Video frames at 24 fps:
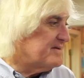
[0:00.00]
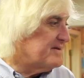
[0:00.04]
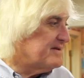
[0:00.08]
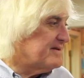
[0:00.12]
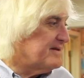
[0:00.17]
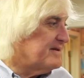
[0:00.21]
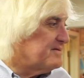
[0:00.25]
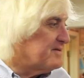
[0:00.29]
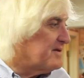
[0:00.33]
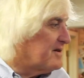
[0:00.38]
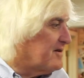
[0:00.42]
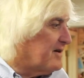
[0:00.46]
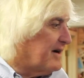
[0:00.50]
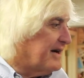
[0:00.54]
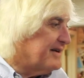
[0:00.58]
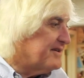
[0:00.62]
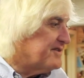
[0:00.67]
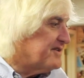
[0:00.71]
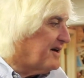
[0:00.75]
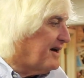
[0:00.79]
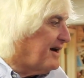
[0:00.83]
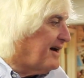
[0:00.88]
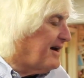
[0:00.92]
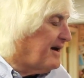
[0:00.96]
It was a great
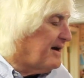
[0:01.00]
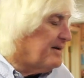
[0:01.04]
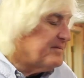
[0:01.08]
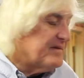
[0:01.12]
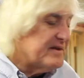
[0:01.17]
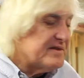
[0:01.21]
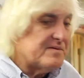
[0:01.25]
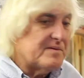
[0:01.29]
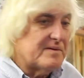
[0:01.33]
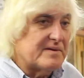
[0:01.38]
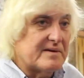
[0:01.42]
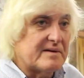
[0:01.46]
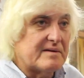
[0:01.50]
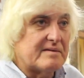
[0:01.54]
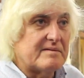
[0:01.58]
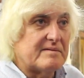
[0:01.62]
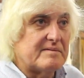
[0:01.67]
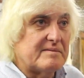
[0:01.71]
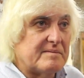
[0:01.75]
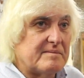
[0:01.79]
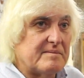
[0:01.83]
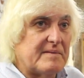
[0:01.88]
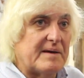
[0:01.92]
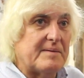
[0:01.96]
job. That's what
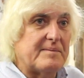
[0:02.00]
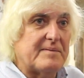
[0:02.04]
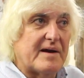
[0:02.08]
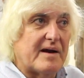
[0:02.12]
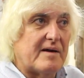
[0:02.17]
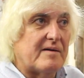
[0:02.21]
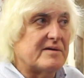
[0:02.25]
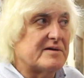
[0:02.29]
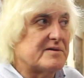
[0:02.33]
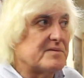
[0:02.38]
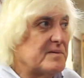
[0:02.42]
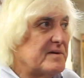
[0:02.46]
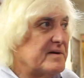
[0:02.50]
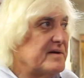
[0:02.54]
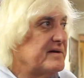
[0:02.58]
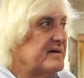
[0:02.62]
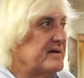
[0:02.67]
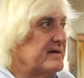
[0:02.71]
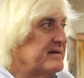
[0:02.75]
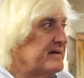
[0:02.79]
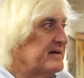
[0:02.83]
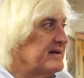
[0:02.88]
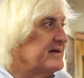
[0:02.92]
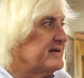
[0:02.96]
made me always want
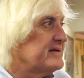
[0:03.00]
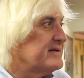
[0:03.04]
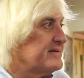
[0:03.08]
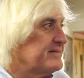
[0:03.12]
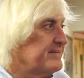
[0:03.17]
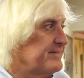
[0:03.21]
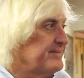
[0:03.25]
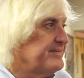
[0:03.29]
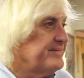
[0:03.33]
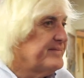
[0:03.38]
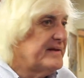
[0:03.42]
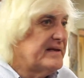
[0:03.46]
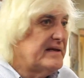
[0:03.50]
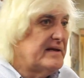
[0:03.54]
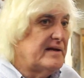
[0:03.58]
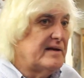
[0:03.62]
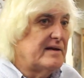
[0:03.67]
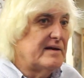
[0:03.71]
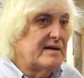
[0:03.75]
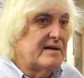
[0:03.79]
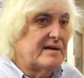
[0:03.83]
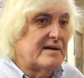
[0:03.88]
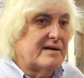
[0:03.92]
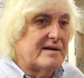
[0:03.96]
to do this.
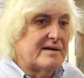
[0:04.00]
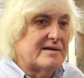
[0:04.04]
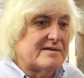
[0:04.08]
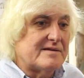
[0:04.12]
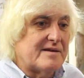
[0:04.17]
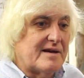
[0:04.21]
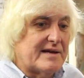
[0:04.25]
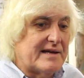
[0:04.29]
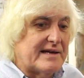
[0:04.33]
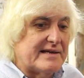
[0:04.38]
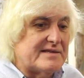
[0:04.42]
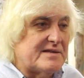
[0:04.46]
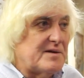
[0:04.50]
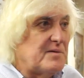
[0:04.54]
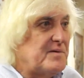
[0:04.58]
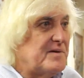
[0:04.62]
So I guess